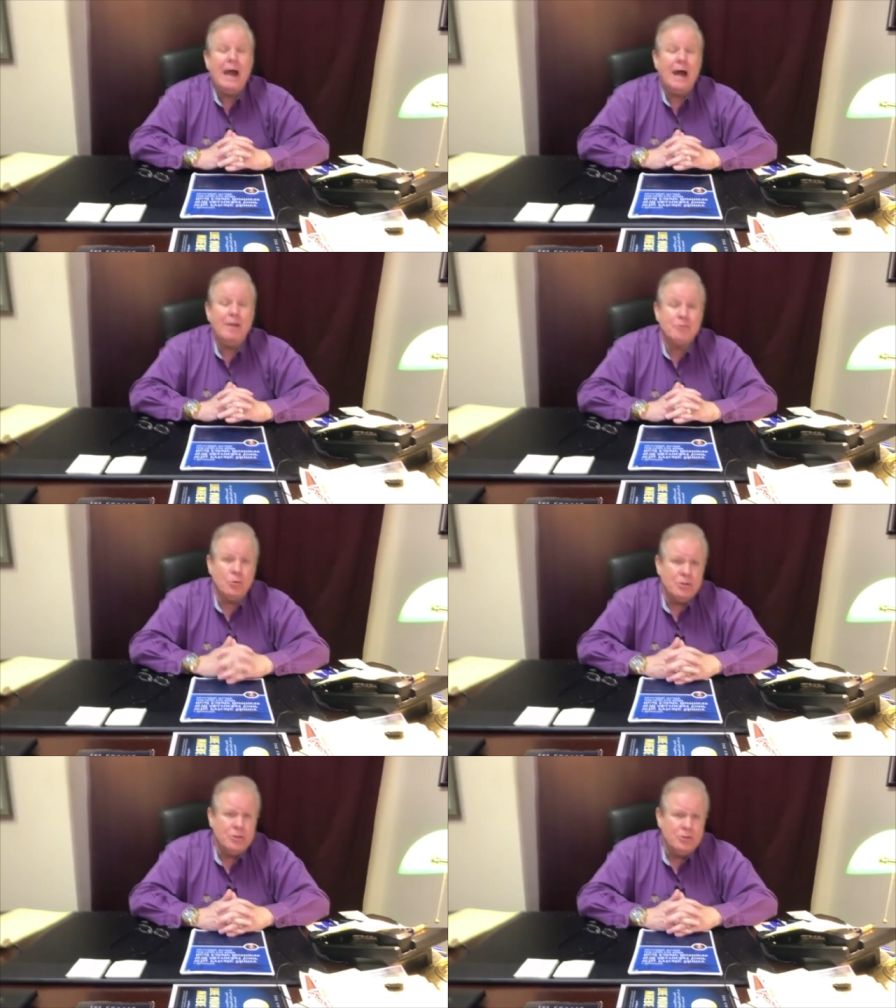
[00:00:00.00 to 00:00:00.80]
I'm
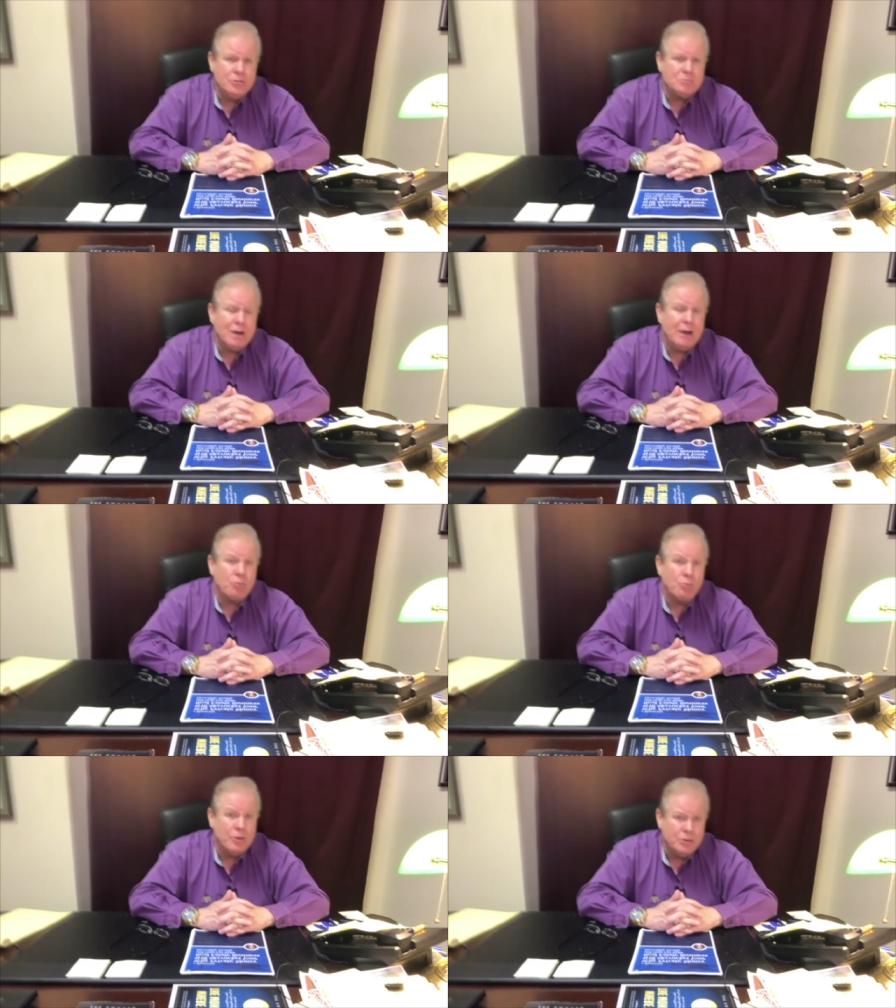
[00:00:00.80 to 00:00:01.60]
going to use my
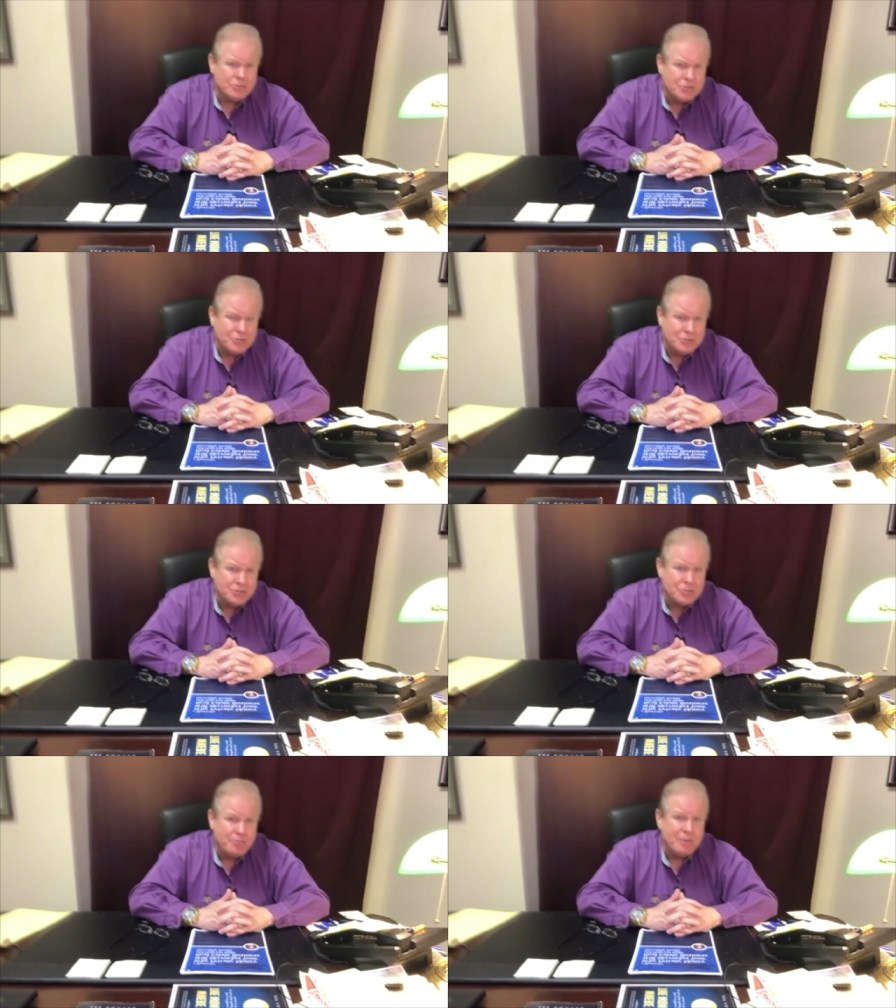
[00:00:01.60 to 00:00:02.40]

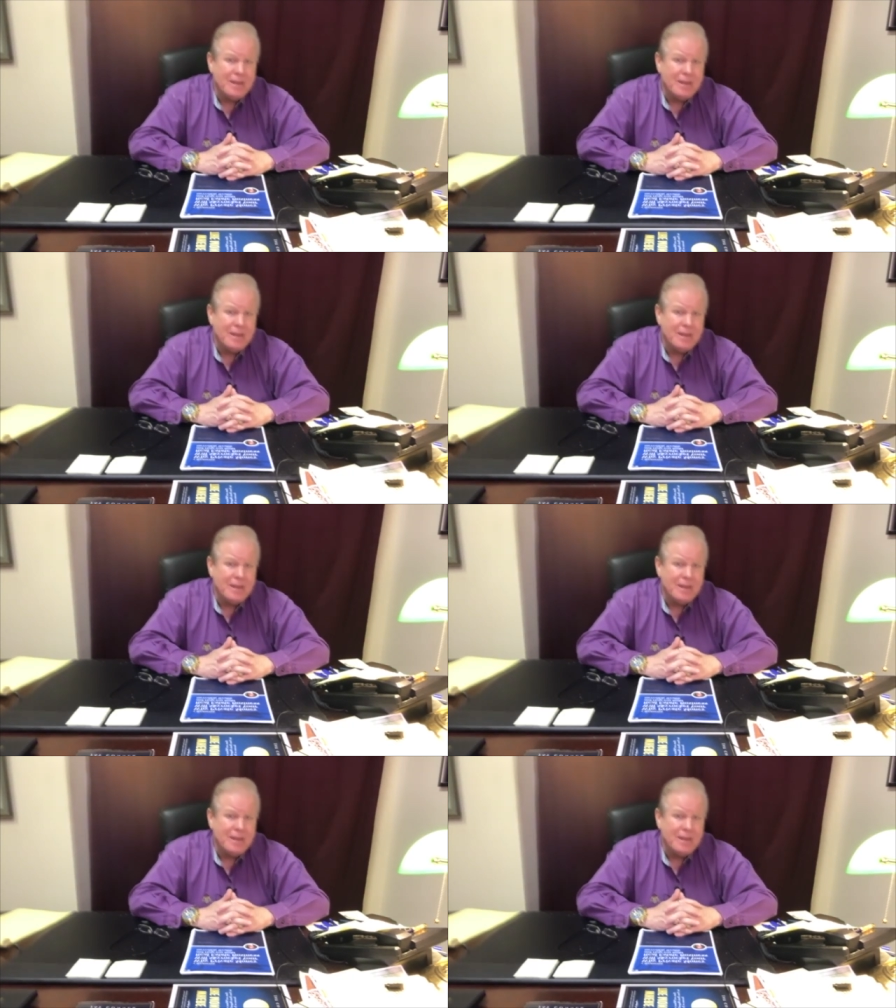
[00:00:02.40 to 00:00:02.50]
realtor's